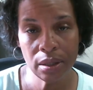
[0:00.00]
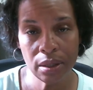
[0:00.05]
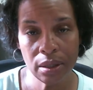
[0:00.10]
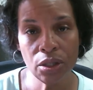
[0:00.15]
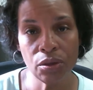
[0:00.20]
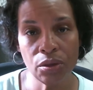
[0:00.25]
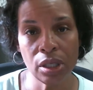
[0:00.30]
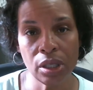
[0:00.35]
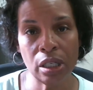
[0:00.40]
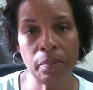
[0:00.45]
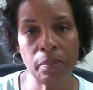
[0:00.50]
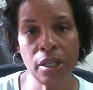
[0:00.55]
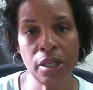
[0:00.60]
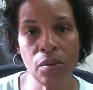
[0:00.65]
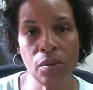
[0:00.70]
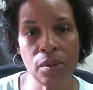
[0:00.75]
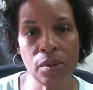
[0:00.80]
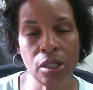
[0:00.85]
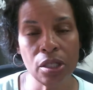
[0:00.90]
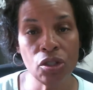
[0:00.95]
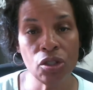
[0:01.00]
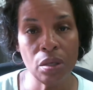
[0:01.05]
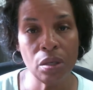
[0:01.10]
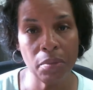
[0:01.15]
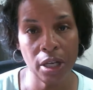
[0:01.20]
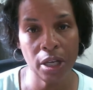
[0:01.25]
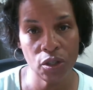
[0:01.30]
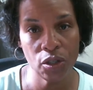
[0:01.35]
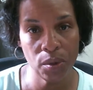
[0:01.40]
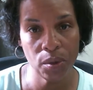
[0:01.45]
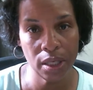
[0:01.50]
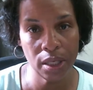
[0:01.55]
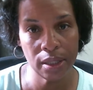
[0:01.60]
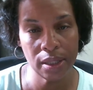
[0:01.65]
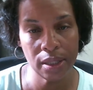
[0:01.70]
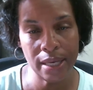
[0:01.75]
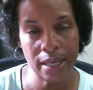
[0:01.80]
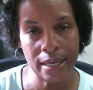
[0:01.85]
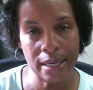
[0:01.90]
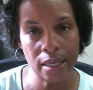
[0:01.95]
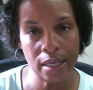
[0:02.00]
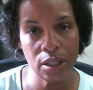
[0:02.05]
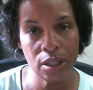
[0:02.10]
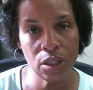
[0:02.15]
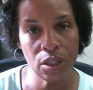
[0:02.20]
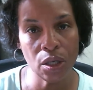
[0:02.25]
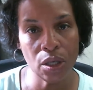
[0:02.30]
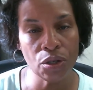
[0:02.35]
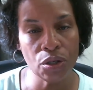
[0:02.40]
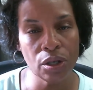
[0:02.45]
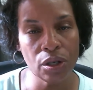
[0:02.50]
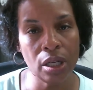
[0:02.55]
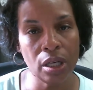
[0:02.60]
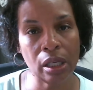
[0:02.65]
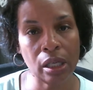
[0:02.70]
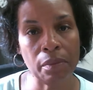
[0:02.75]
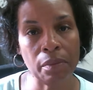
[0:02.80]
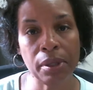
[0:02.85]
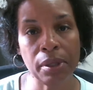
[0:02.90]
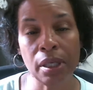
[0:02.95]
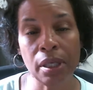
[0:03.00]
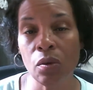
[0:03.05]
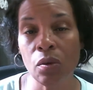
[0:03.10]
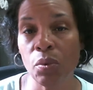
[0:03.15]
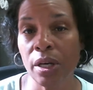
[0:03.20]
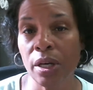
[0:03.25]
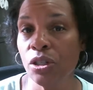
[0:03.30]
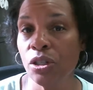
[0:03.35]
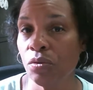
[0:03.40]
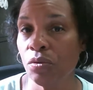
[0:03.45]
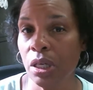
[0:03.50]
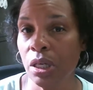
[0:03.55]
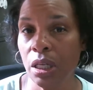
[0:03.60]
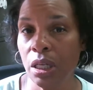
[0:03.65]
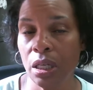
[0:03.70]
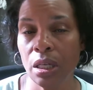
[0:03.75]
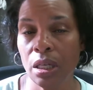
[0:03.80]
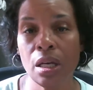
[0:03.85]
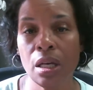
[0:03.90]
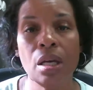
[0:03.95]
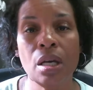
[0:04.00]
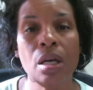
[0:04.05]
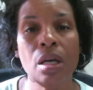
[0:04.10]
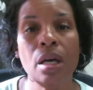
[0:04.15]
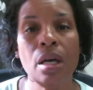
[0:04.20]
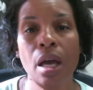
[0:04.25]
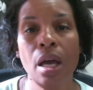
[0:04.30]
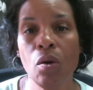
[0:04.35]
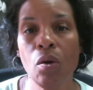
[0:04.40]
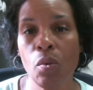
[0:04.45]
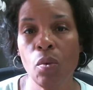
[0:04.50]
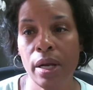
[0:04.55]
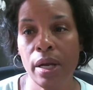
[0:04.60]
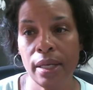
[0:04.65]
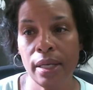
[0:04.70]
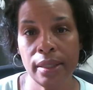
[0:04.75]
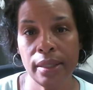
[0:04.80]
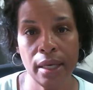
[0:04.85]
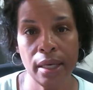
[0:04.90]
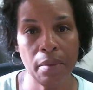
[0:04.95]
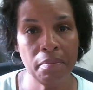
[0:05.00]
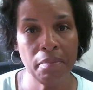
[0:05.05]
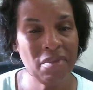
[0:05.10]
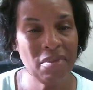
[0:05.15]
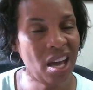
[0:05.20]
You're going to be using geometrics, and so you're going to complete one training and one exam.